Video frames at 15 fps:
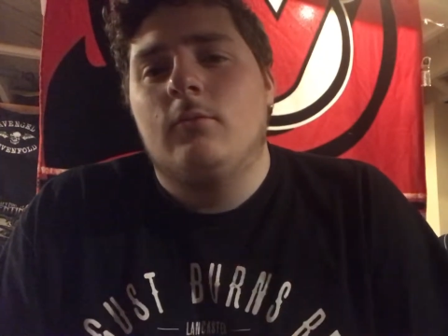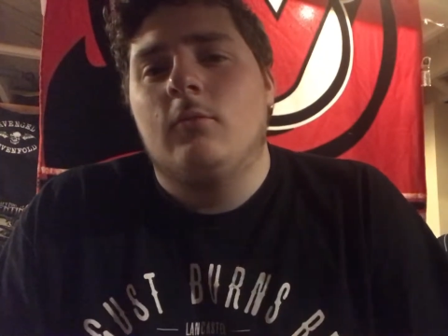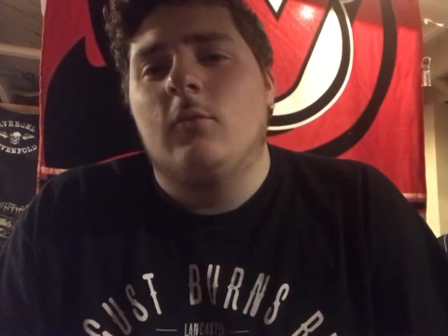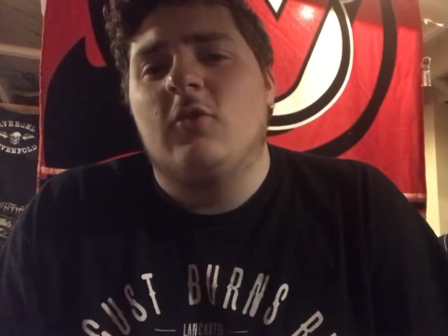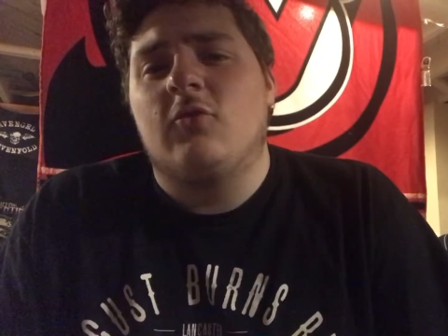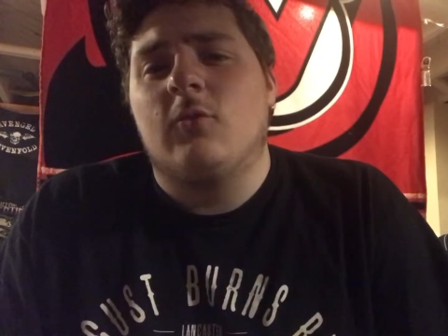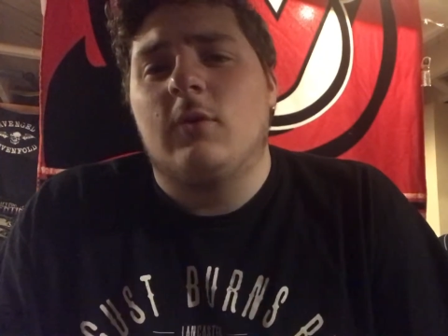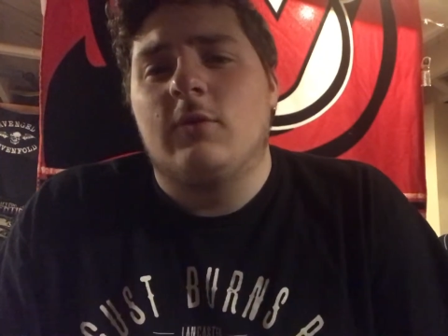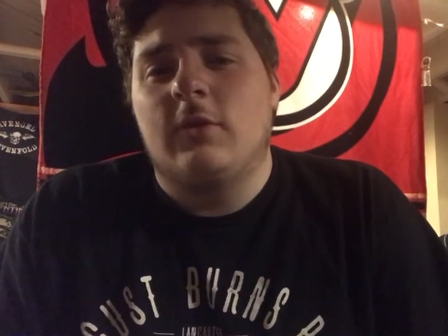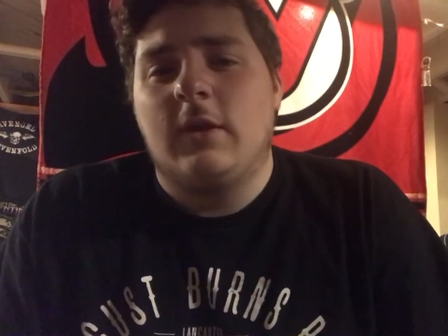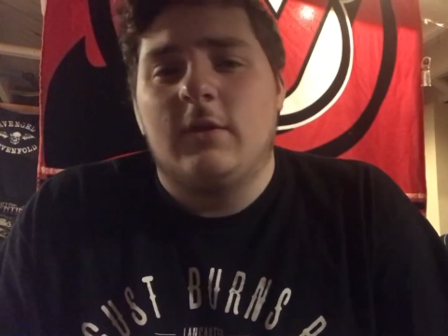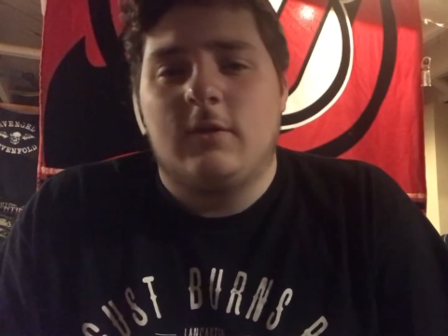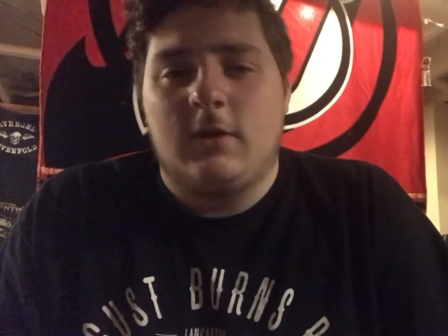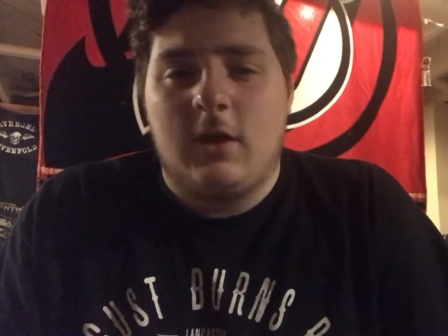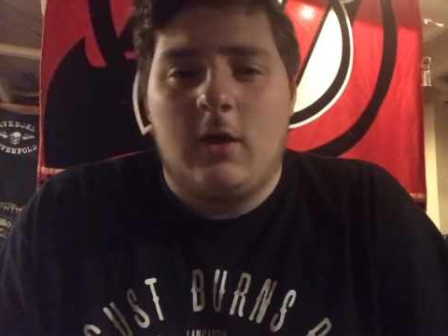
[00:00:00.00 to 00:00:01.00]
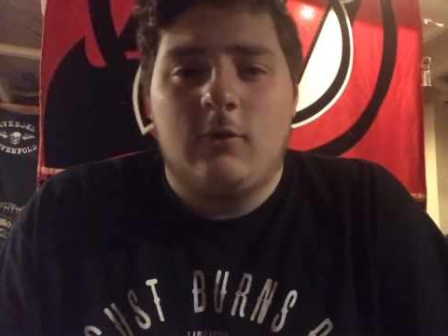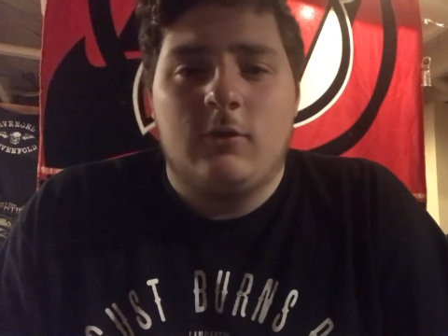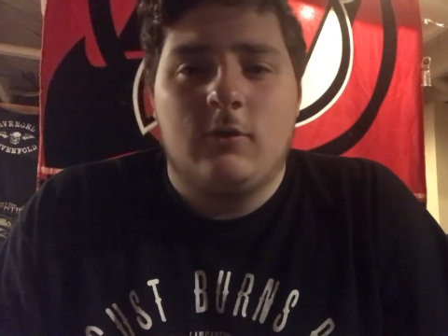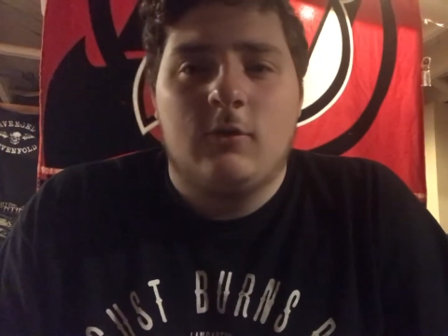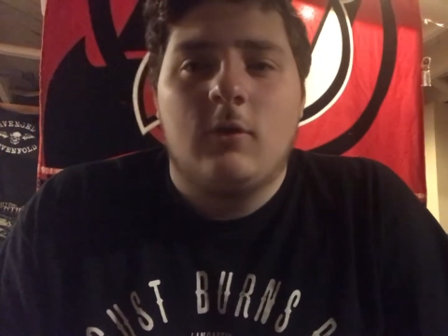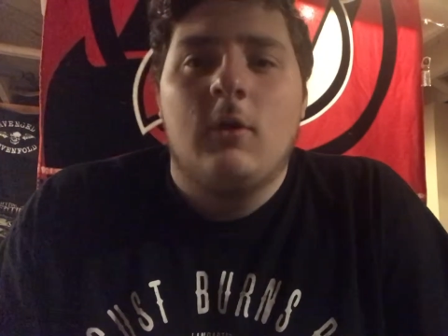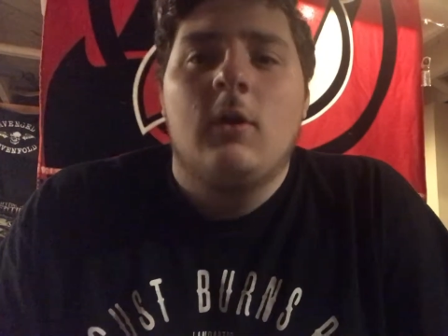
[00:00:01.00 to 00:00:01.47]
which was Hands Like
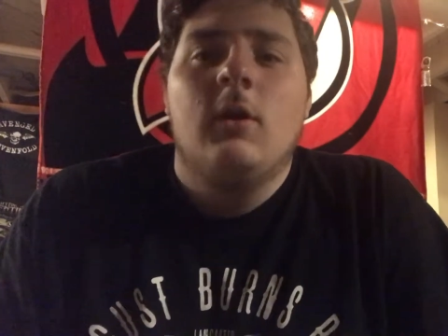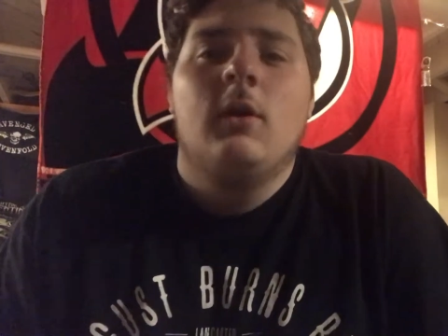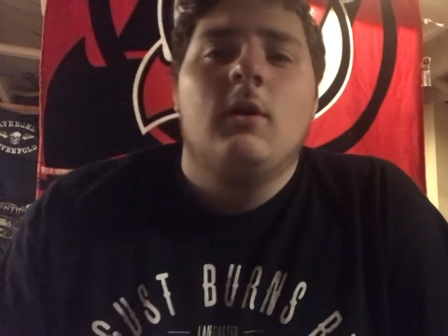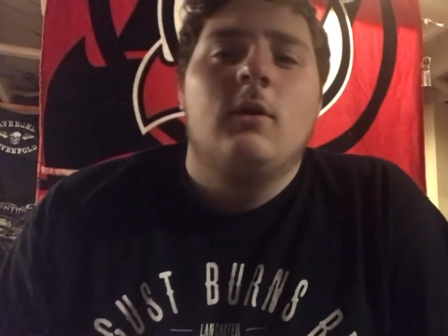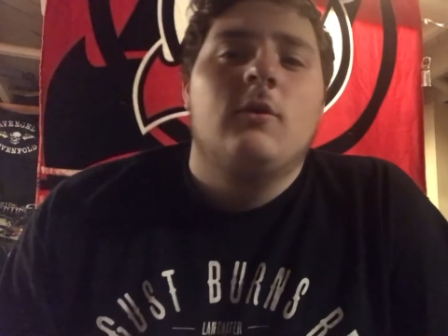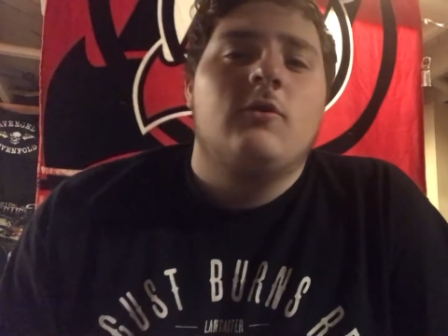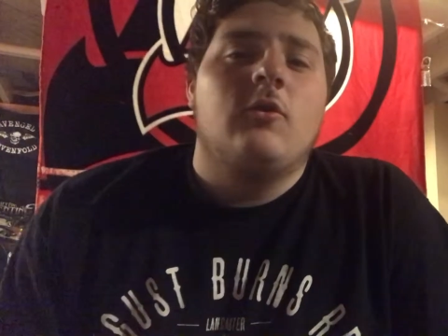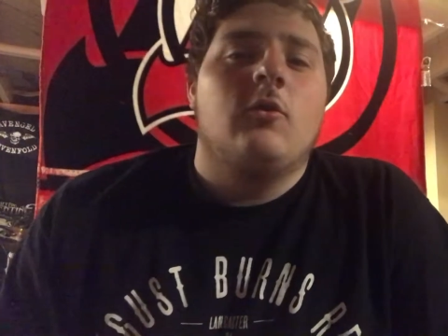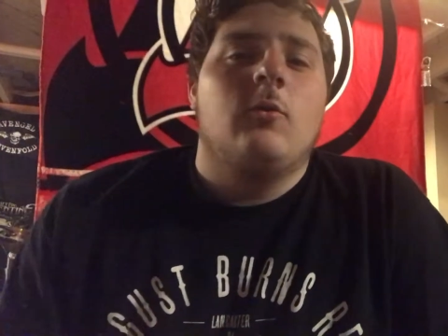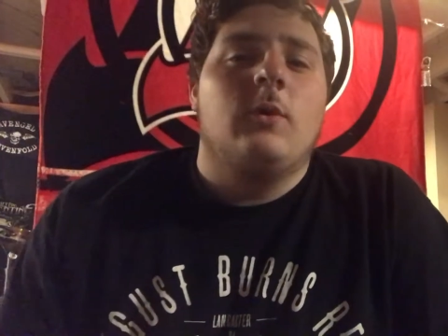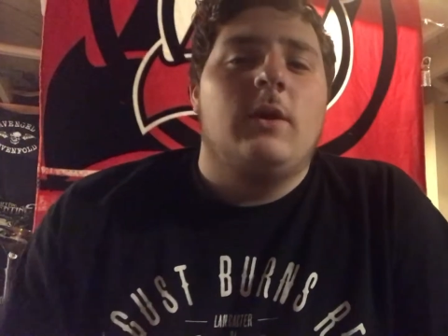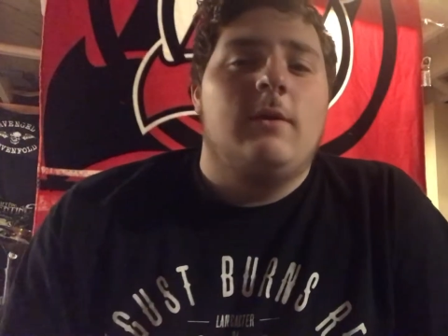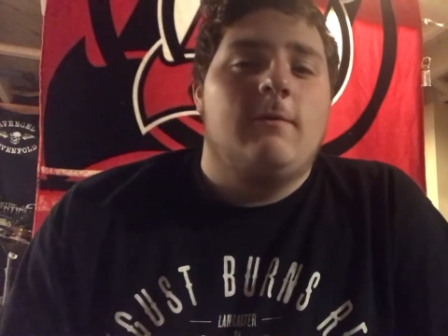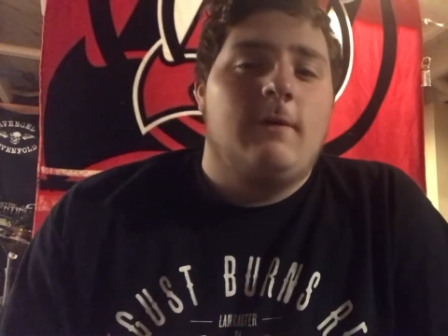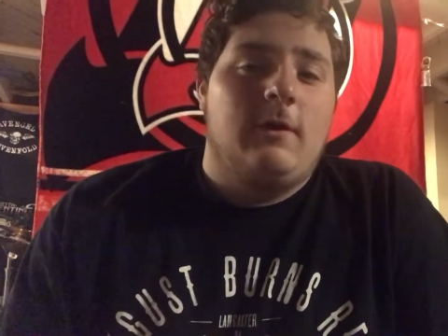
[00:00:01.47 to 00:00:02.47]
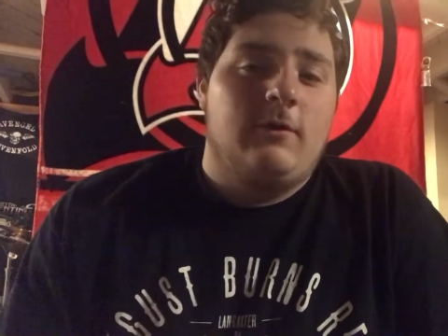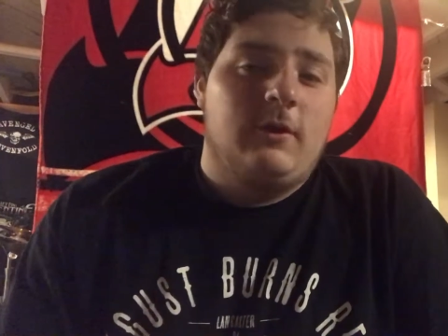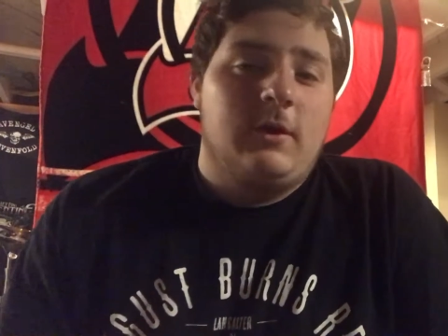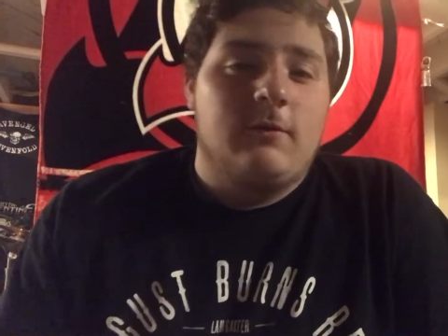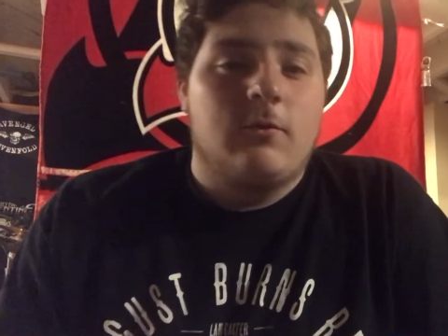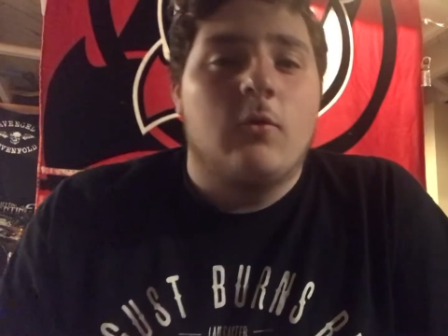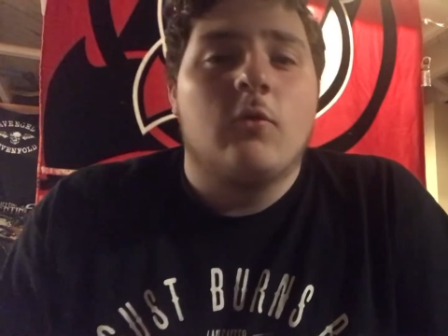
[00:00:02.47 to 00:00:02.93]
Houses. So we failed to
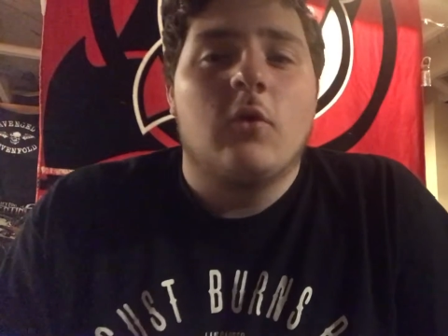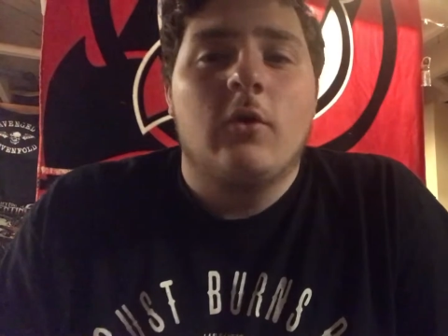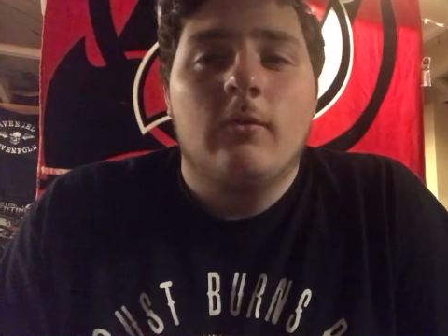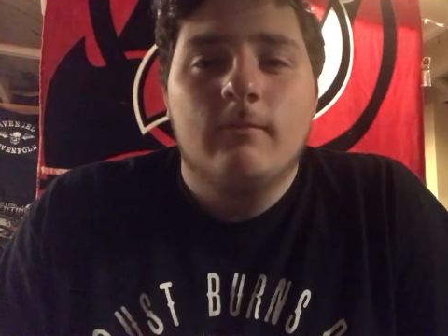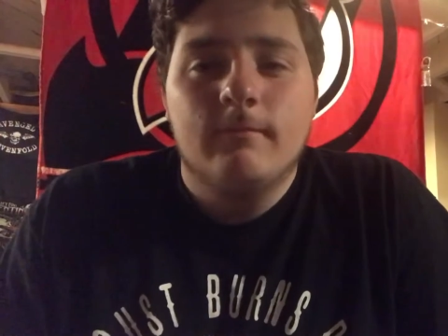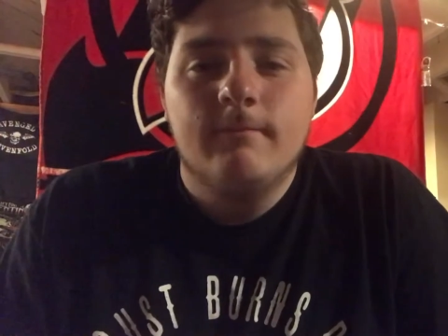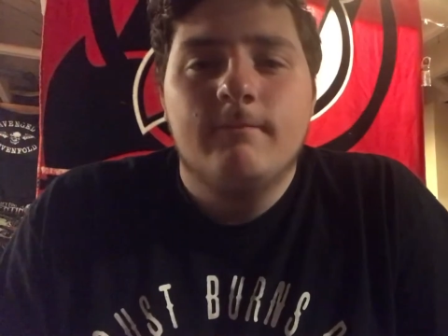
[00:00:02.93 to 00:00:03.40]
get front row.